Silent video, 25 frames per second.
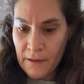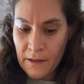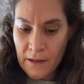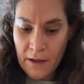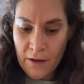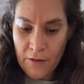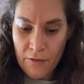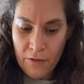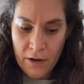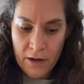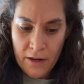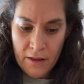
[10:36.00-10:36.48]

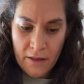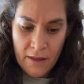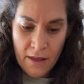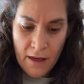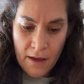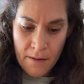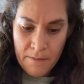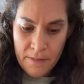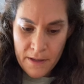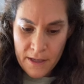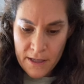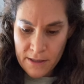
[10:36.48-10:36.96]
get rid of
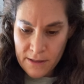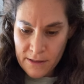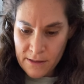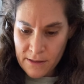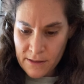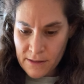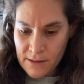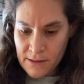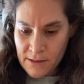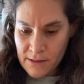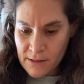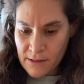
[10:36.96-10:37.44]
that
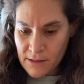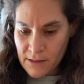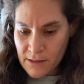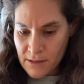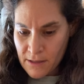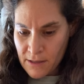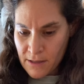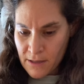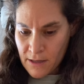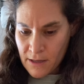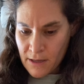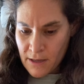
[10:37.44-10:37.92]
piece.
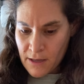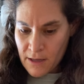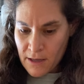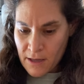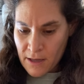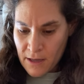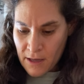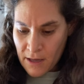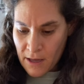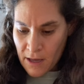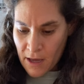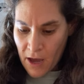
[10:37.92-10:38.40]

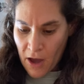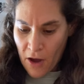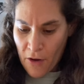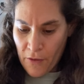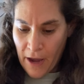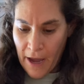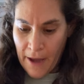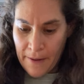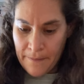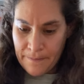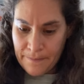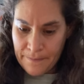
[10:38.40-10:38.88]

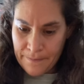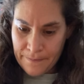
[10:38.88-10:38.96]
Okay.